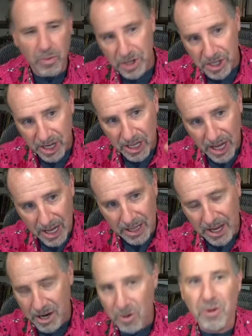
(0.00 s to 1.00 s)
which is a lot
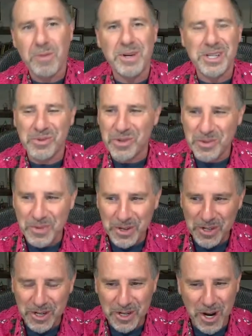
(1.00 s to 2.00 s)
like Corbis, which we
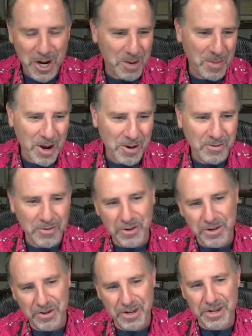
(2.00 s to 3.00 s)
used to talk about for
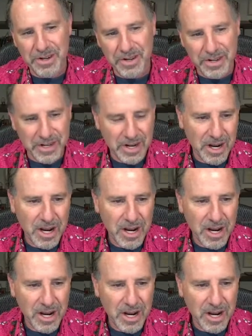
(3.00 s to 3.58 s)
2 years,